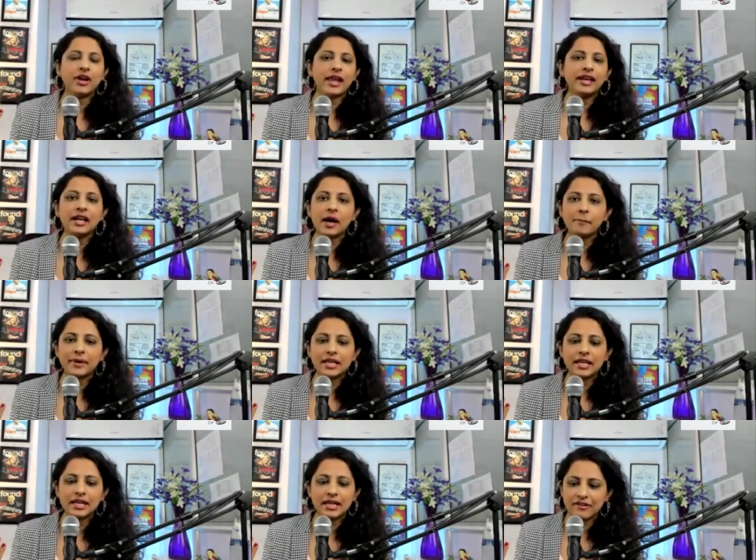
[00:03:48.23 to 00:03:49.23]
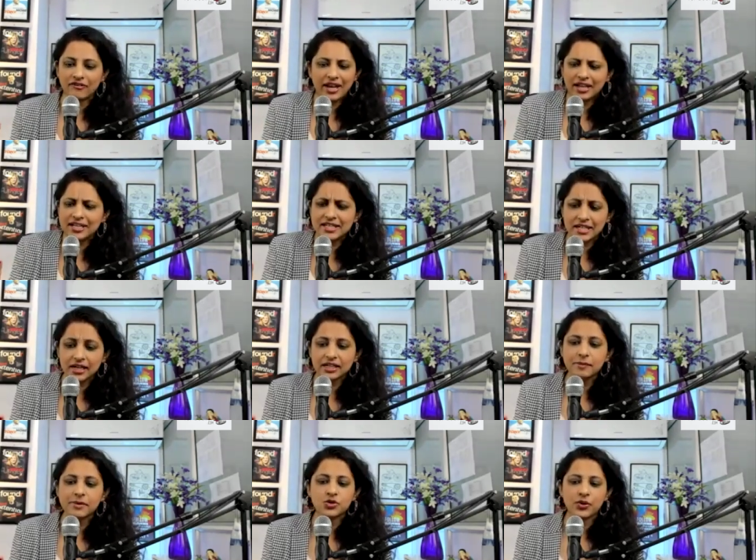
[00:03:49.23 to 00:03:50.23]
any
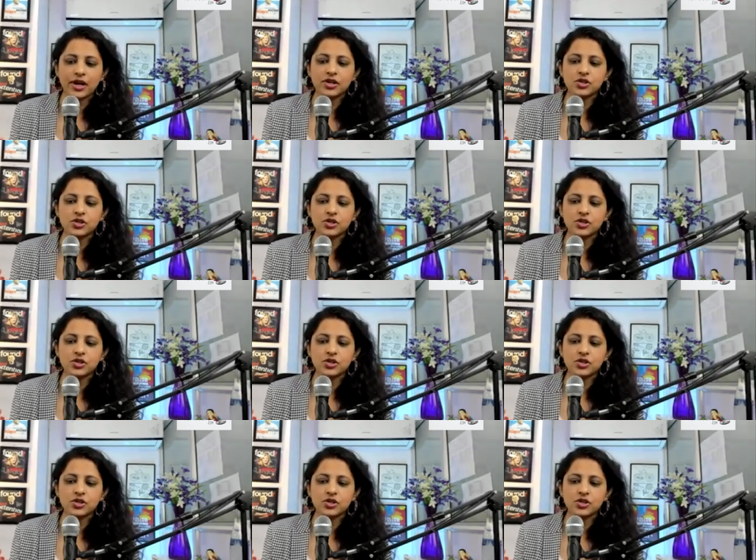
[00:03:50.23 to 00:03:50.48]
startup is trying